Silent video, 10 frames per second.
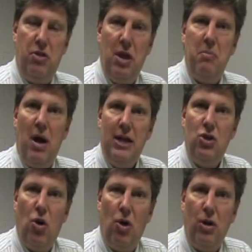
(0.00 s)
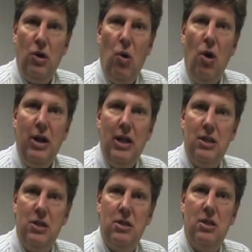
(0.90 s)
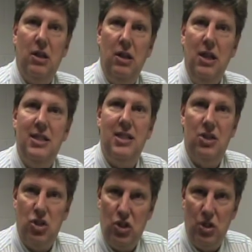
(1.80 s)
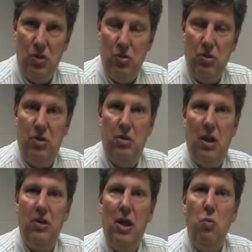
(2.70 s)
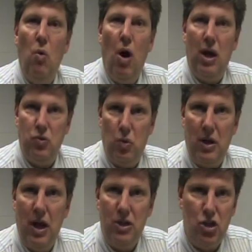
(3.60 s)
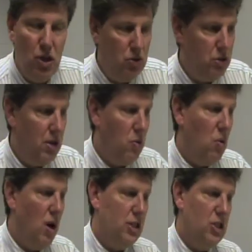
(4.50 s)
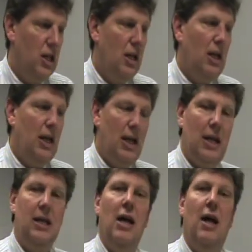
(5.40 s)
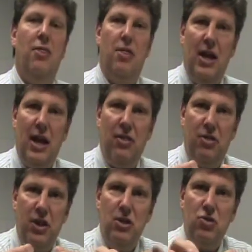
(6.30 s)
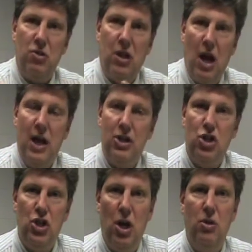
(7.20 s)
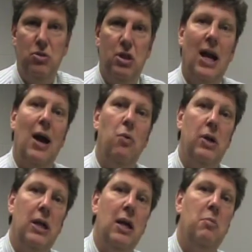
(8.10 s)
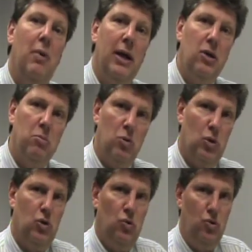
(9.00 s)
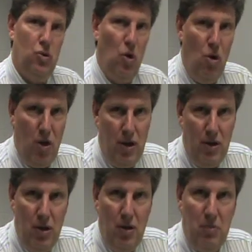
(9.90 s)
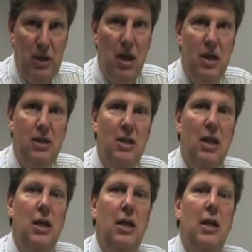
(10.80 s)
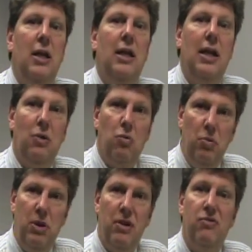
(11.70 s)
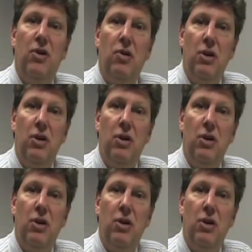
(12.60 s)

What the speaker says: that my target audience listens to, that they watch. What kind of shows do they watch? And then these are the kind of shows that I want to get my commercials on, because it will be very